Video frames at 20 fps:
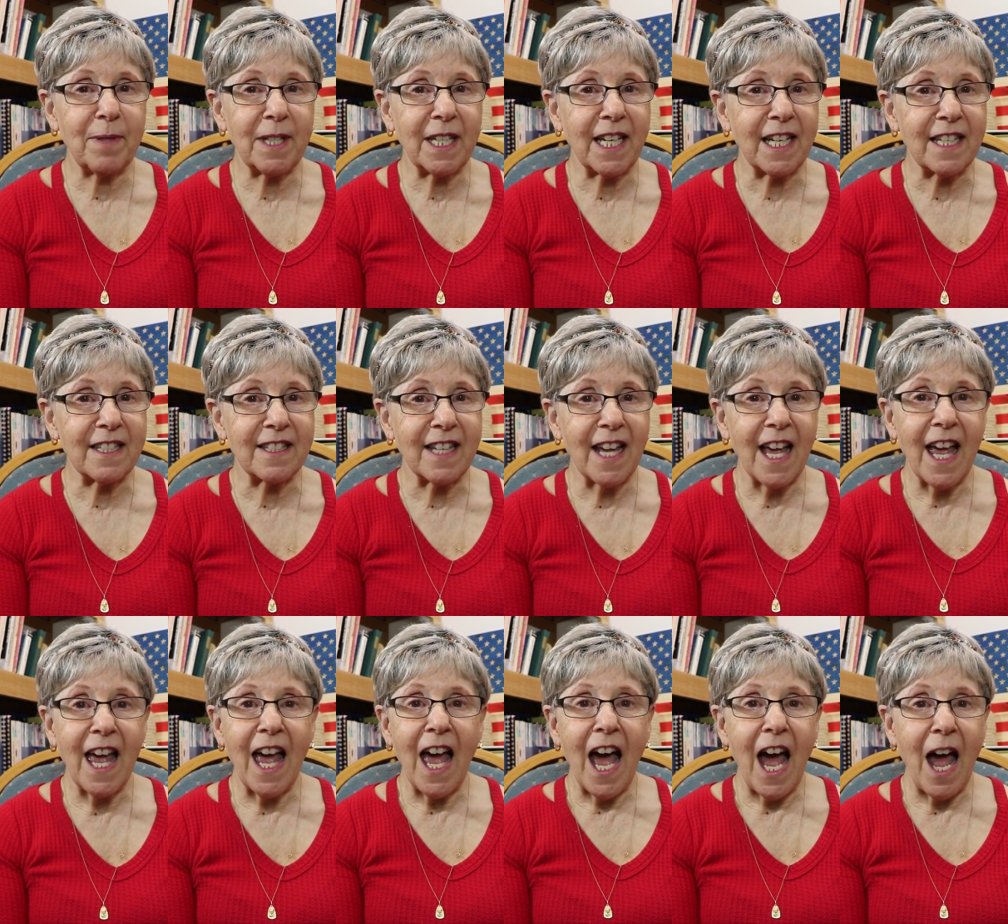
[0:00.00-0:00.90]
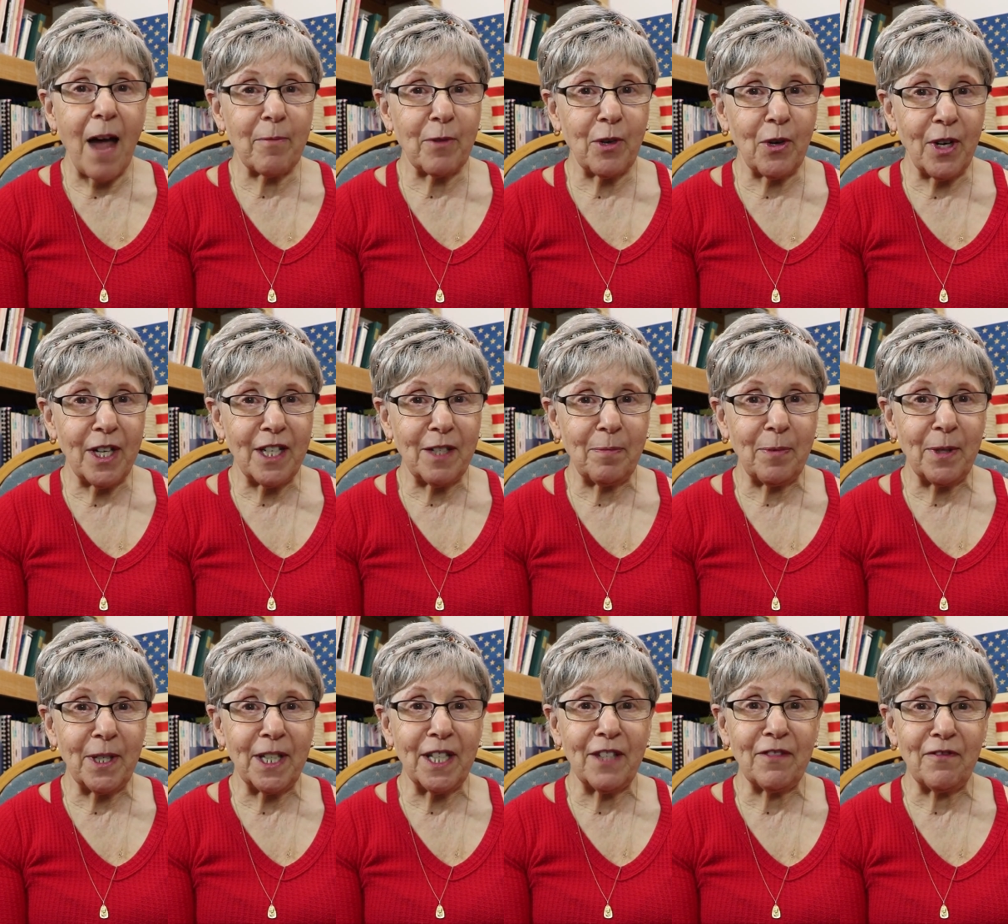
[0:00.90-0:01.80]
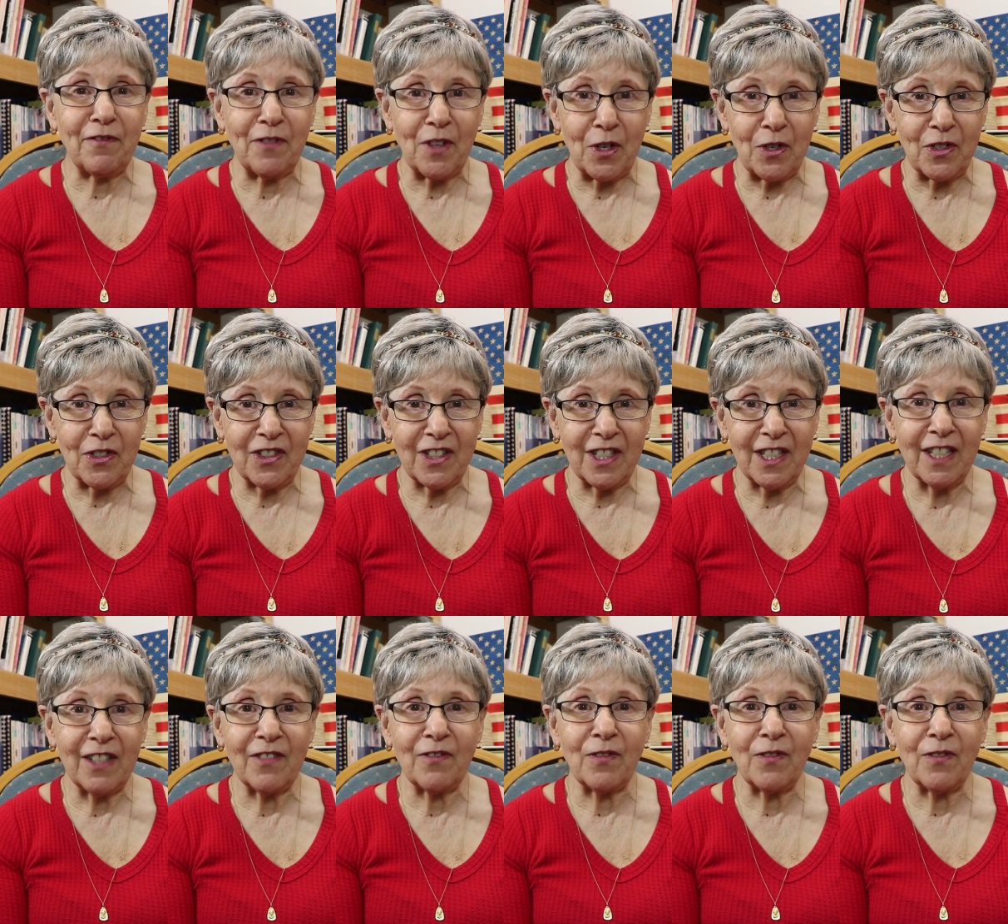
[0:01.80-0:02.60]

because I'm going to put in first.